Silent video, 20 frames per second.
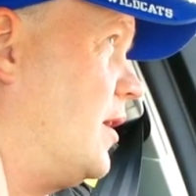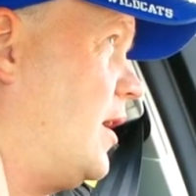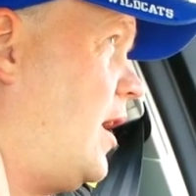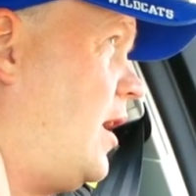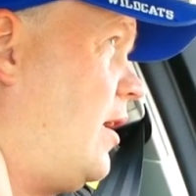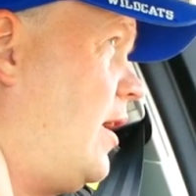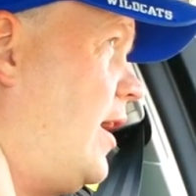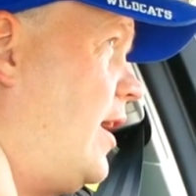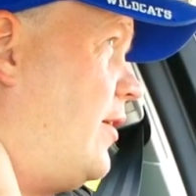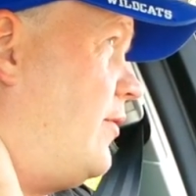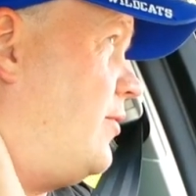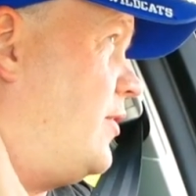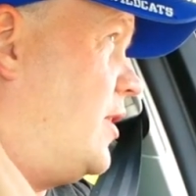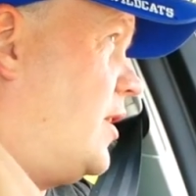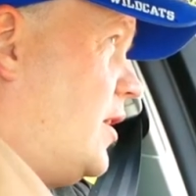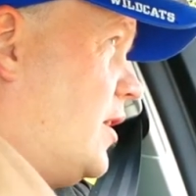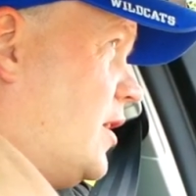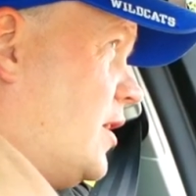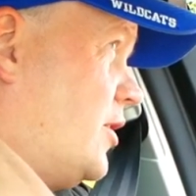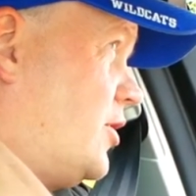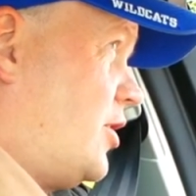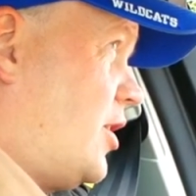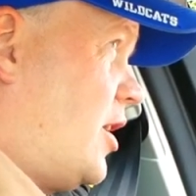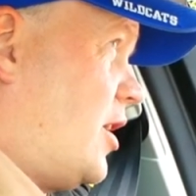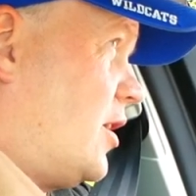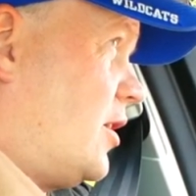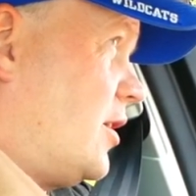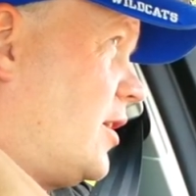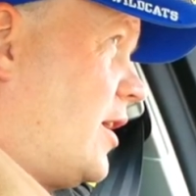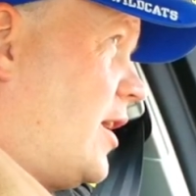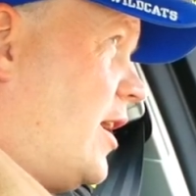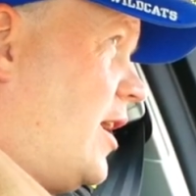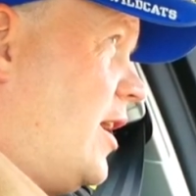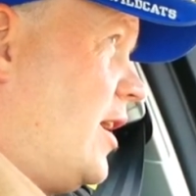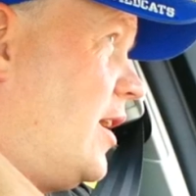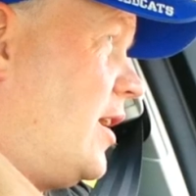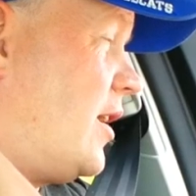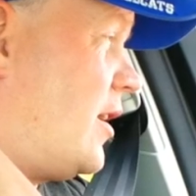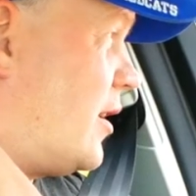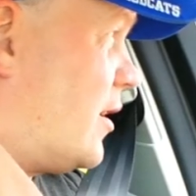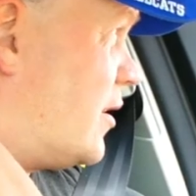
I'll have the uh, chocolate cake.